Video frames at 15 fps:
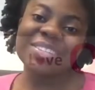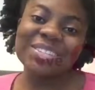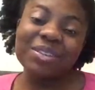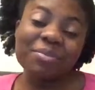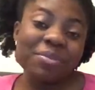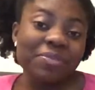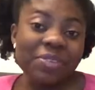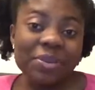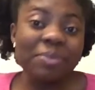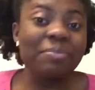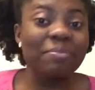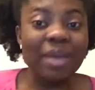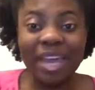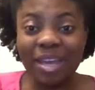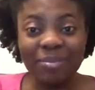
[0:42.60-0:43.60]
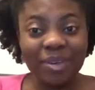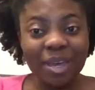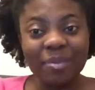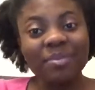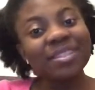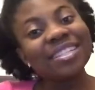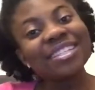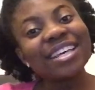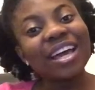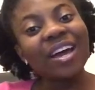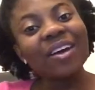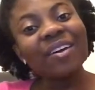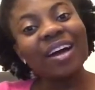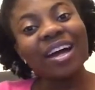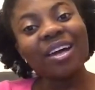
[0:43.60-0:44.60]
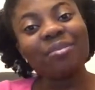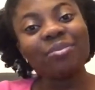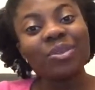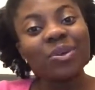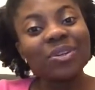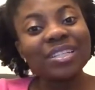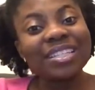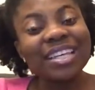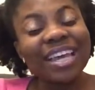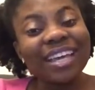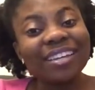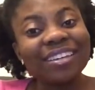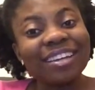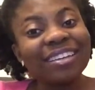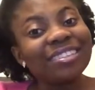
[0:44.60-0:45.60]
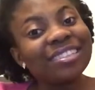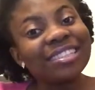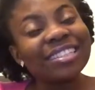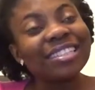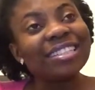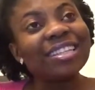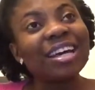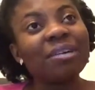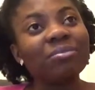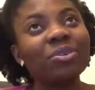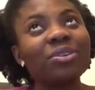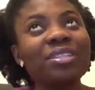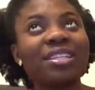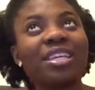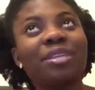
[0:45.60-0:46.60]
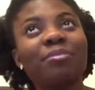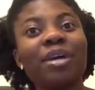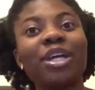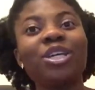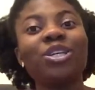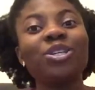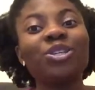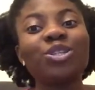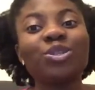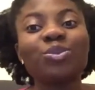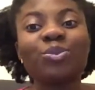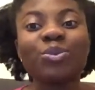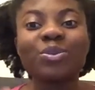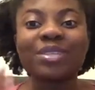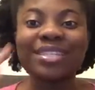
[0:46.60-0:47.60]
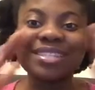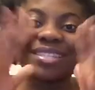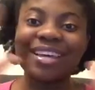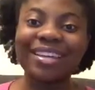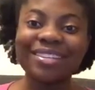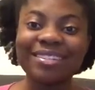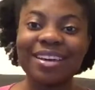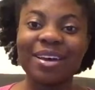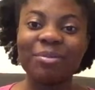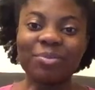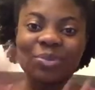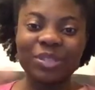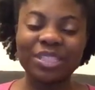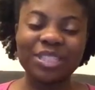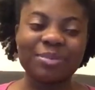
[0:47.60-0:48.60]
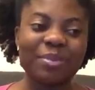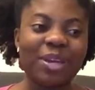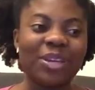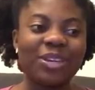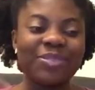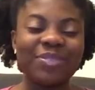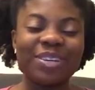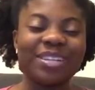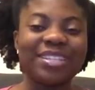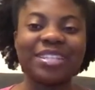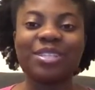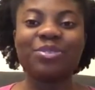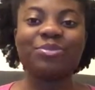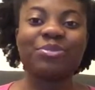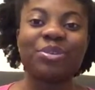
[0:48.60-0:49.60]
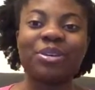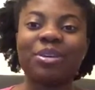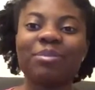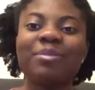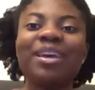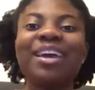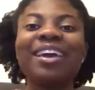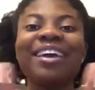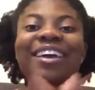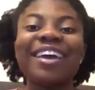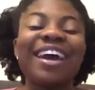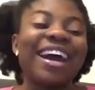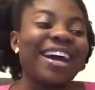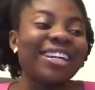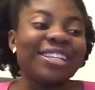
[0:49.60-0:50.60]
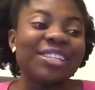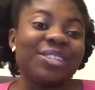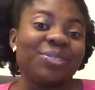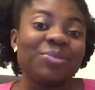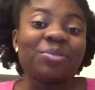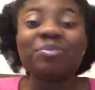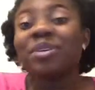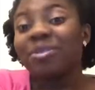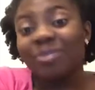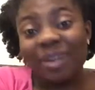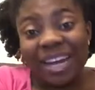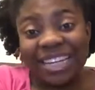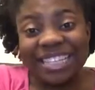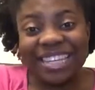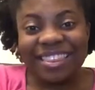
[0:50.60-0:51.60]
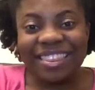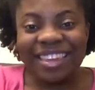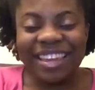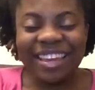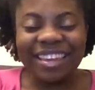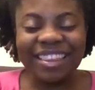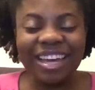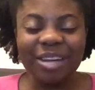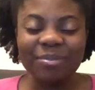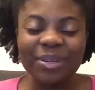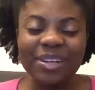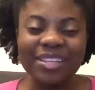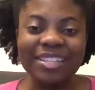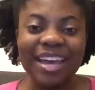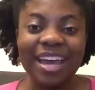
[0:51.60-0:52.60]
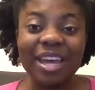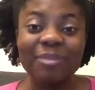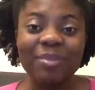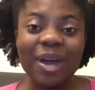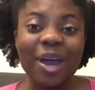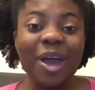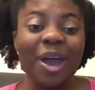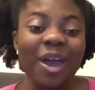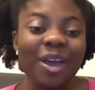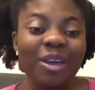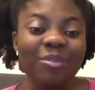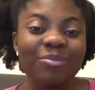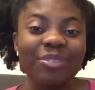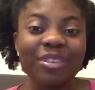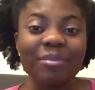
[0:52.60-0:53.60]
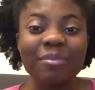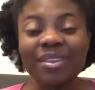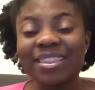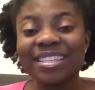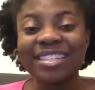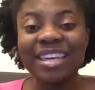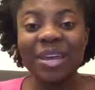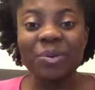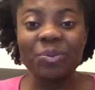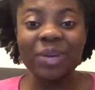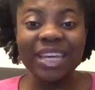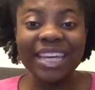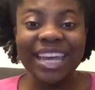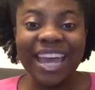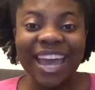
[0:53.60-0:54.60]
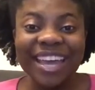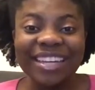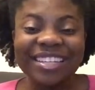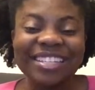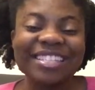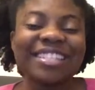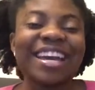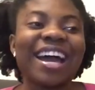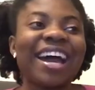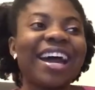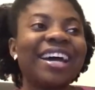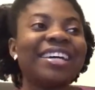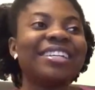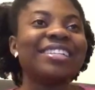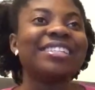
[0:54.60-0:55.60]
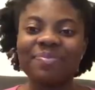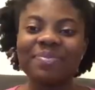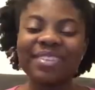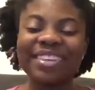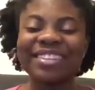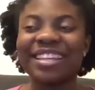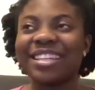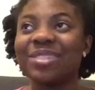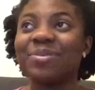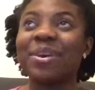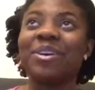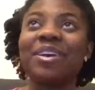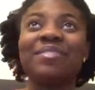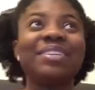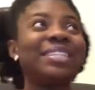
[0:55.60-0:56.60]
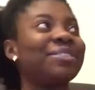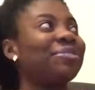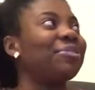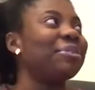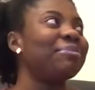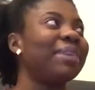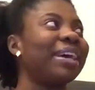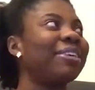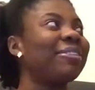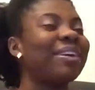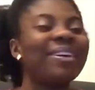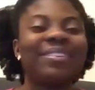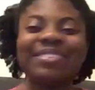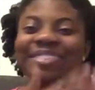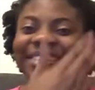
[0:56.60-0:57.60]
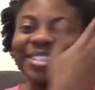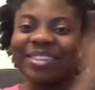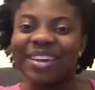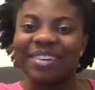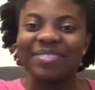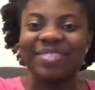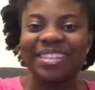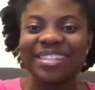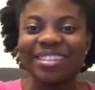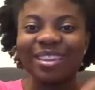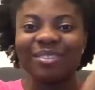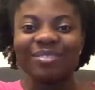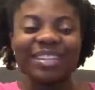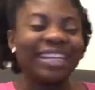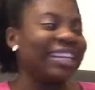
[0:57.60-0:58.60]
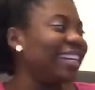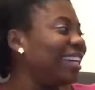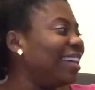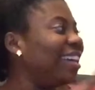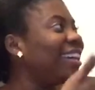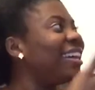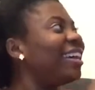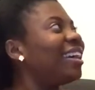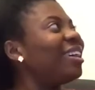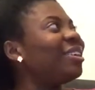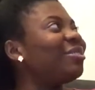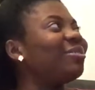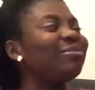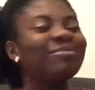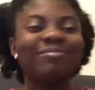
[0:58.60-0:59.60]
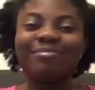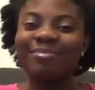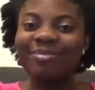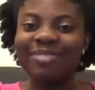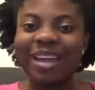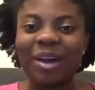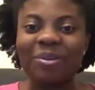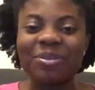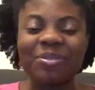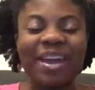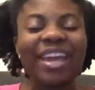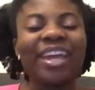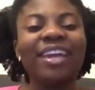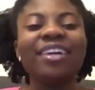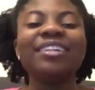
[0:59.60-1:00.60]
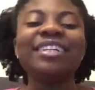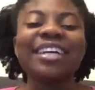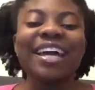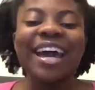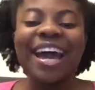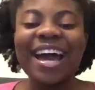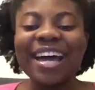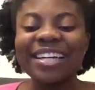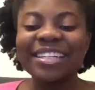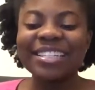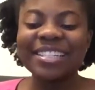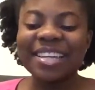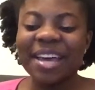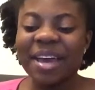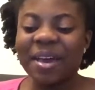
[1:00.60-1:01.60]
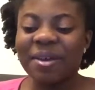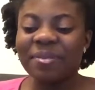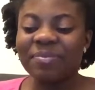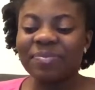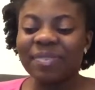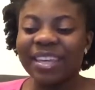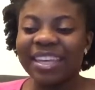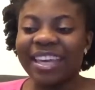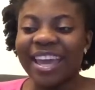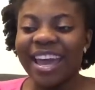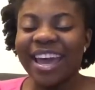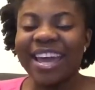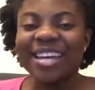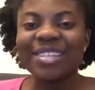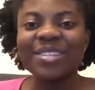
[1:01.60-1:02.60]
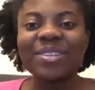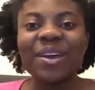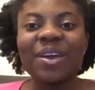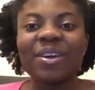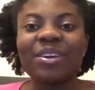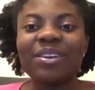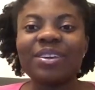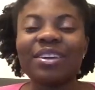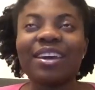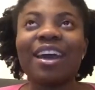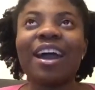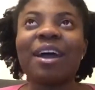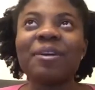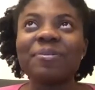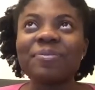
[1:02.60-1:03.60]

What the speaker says: some of you may be able to tell, I am not in London. I'm not in my usual setup, which is my university room, and you will be right in thinking that because I am at home for the Mother's Day weekend, and that's why you have a different background and you have this lovely flower right here. And yeah, so